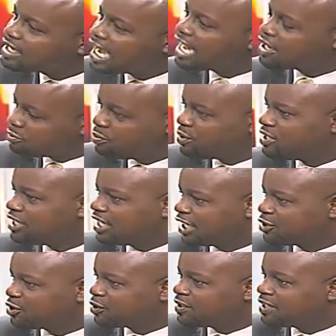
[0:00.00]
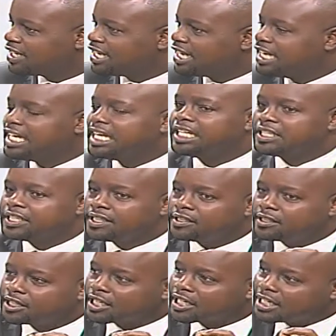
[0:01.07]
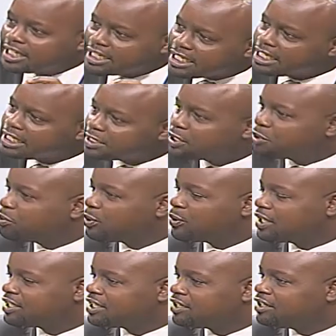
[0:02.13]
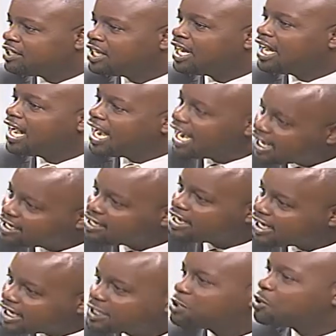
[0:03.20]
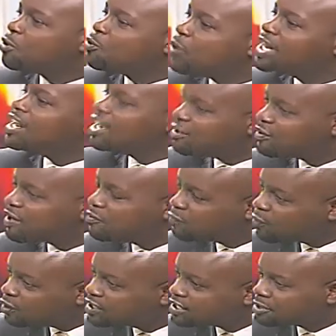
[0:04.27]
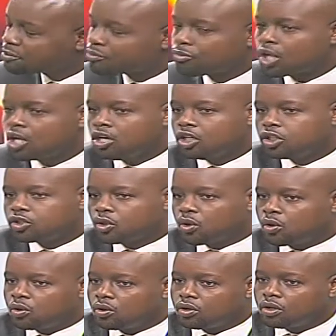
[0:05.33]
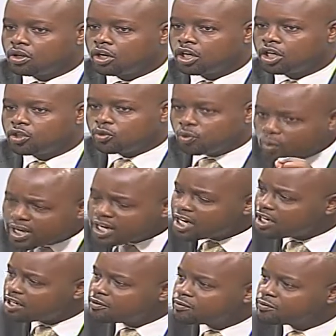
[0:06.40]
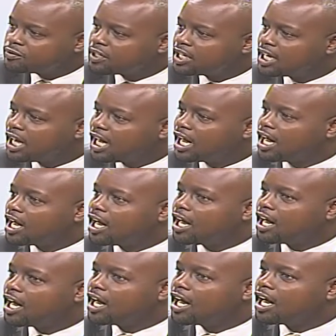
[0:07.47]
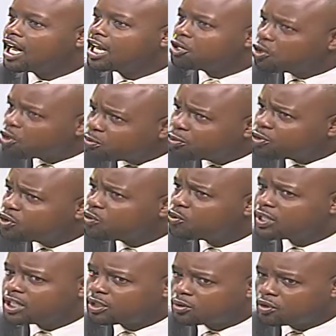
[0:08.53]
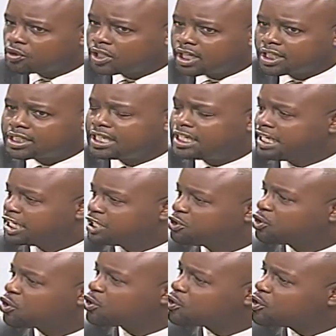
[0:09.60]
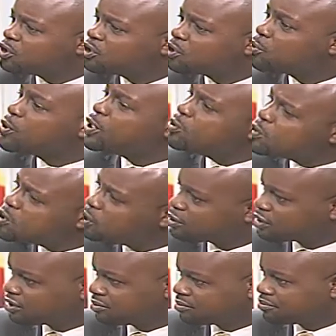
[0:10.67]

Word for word: a repeat election. Mm -hmm. It is clearly stipulated under Article 140. So do we have an option whether to conduct an election or not. We do not.